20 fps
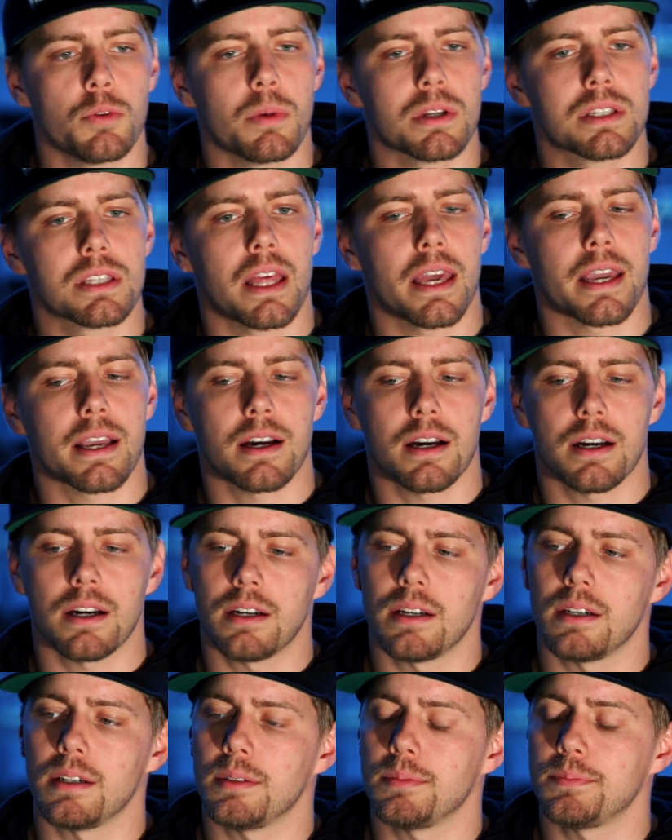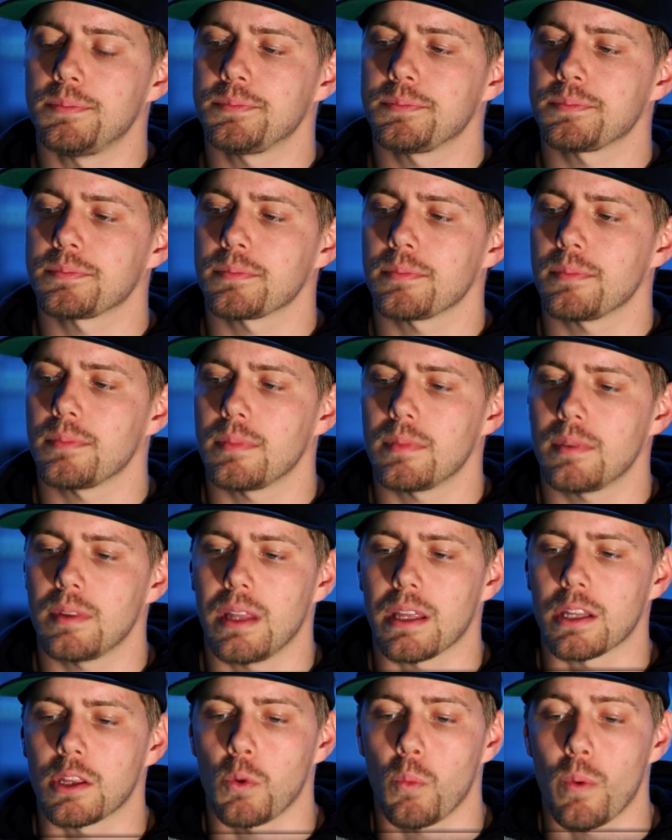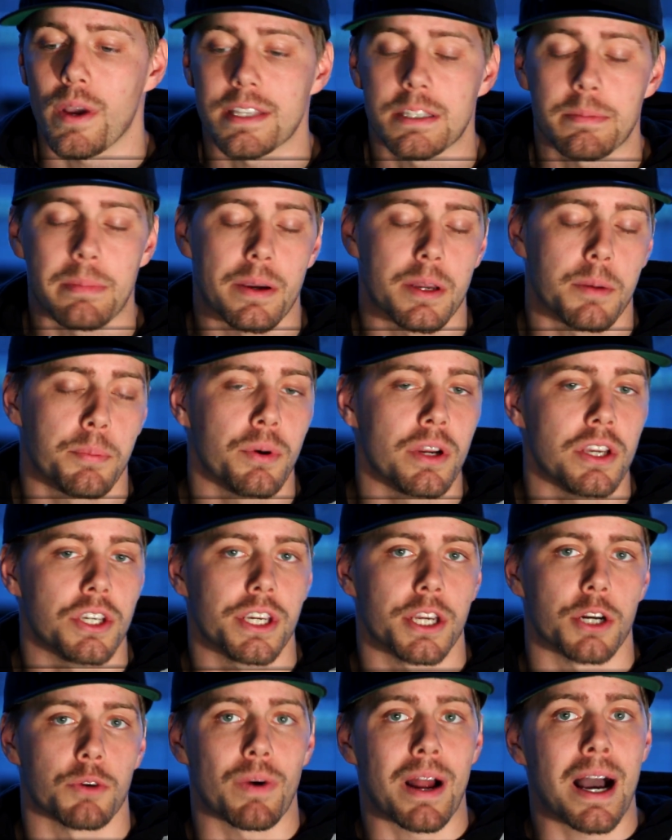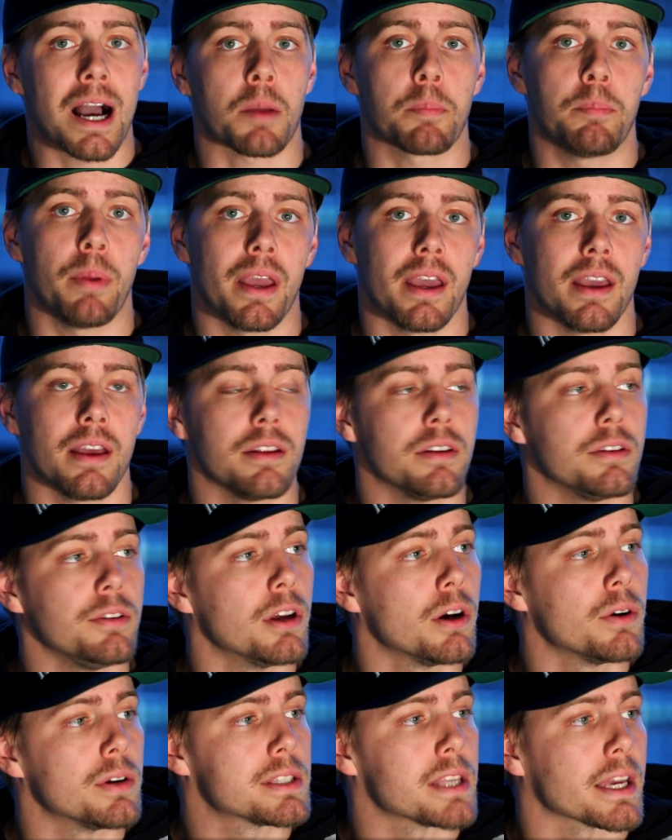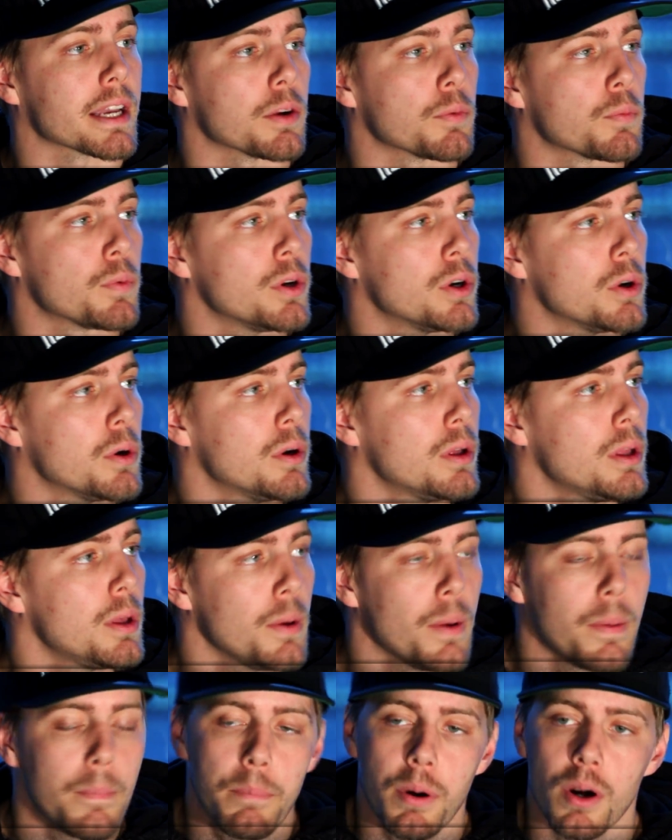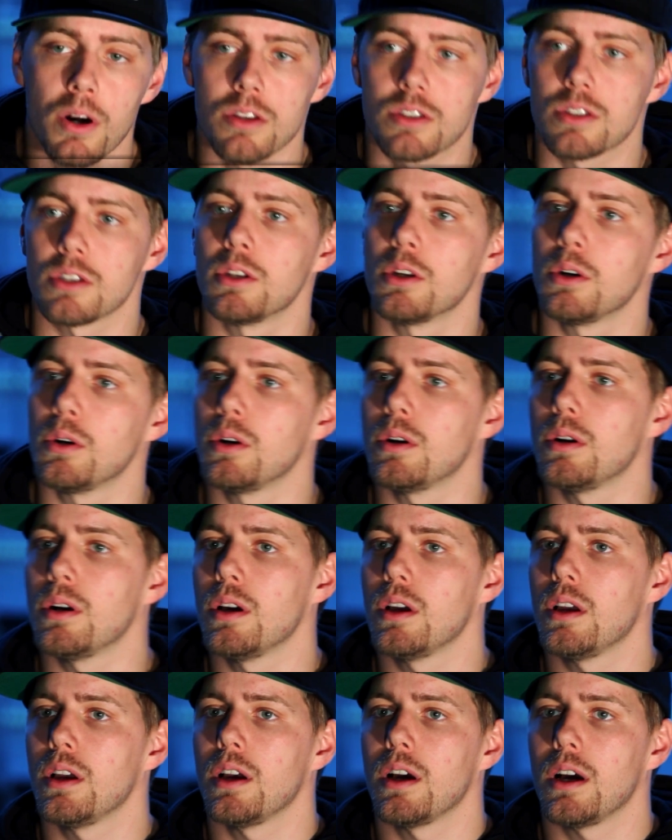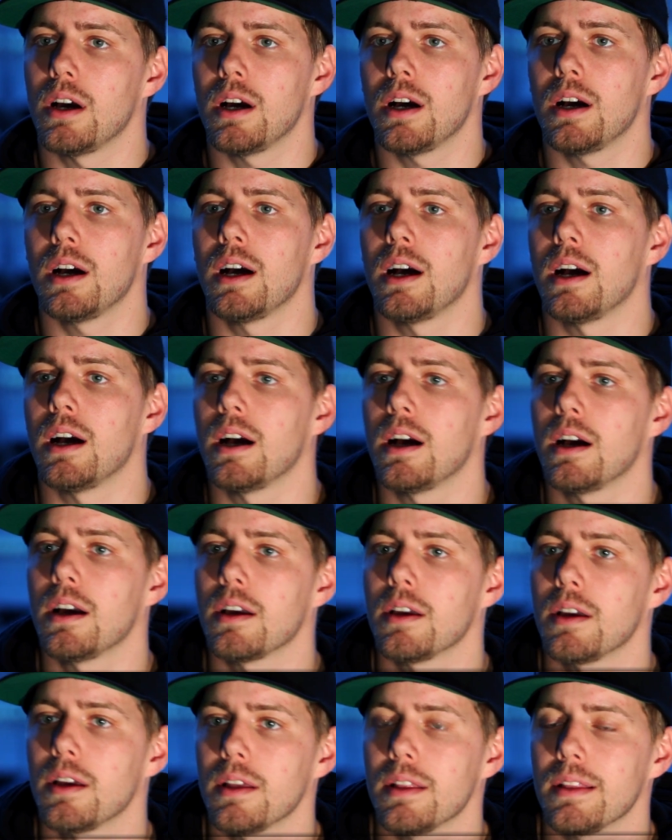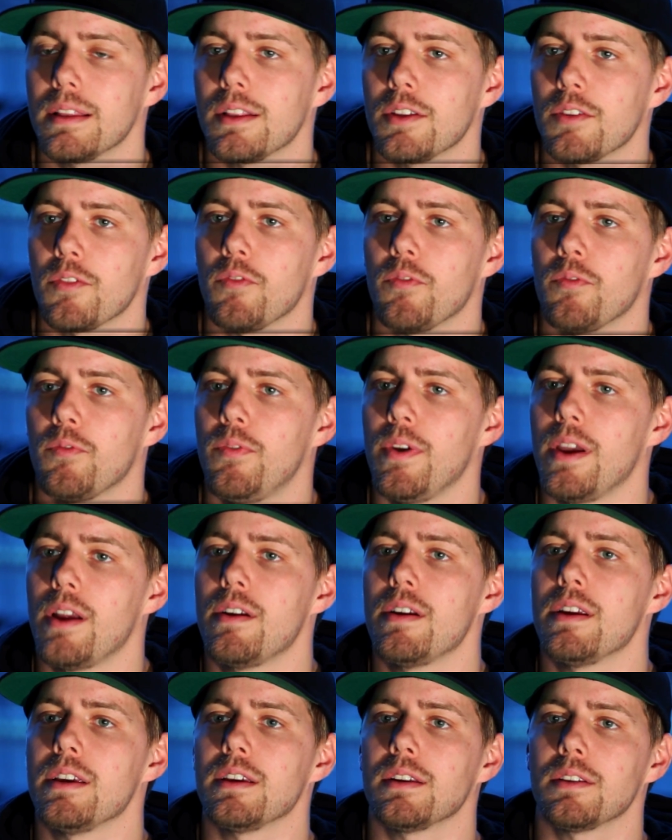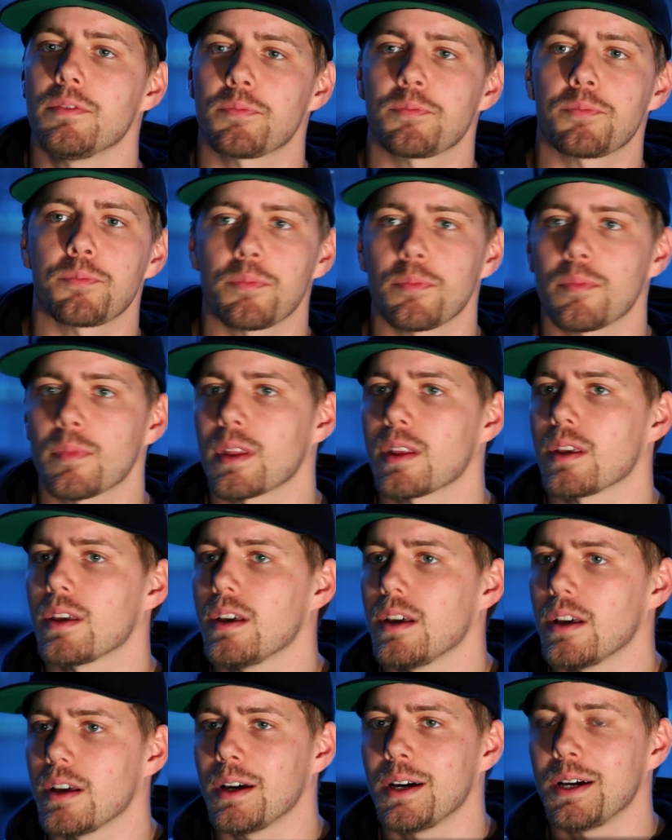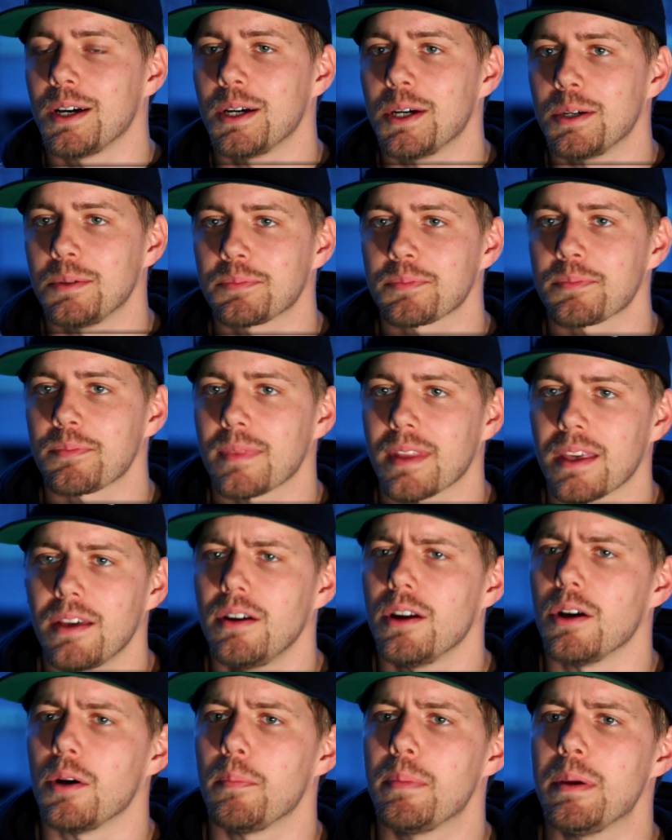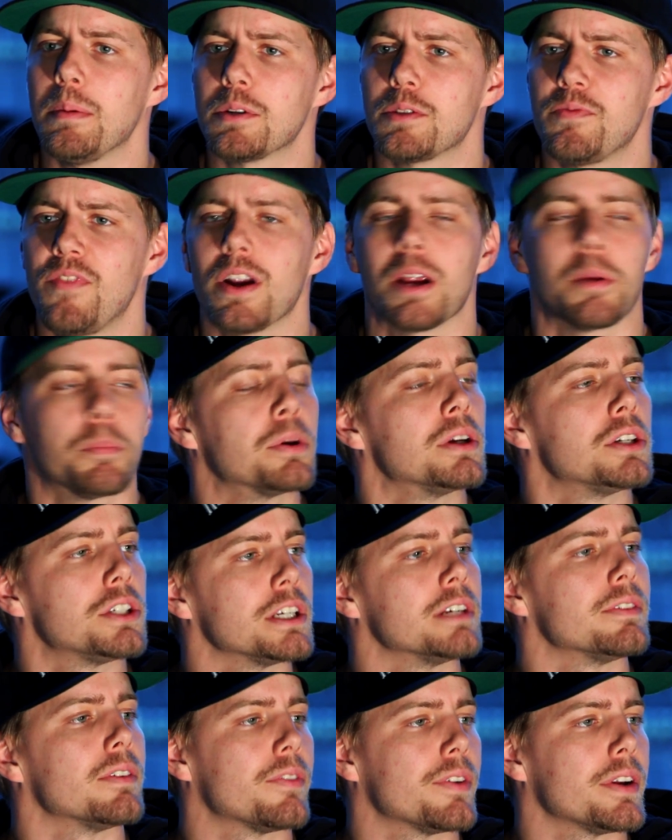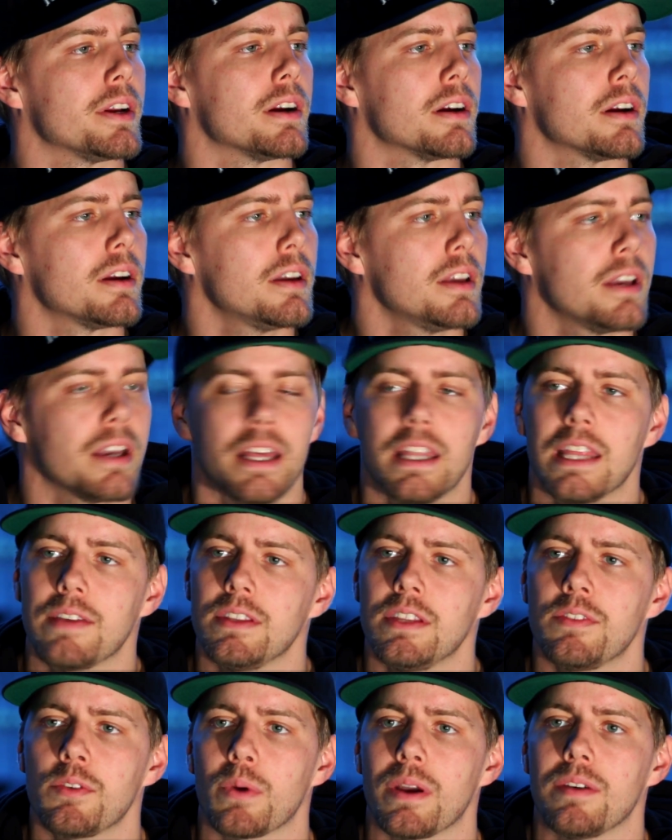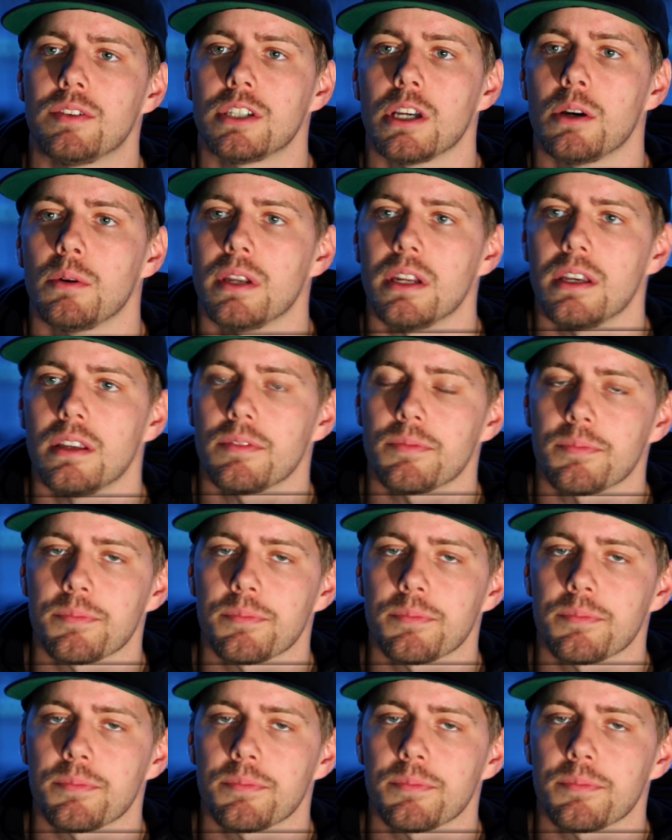much like a um, like the way somebody would appreciate a rock band. You know, it's like a real personal uh, very, um, I don't know, people are very appreciative over here, and they have a different way of showing it.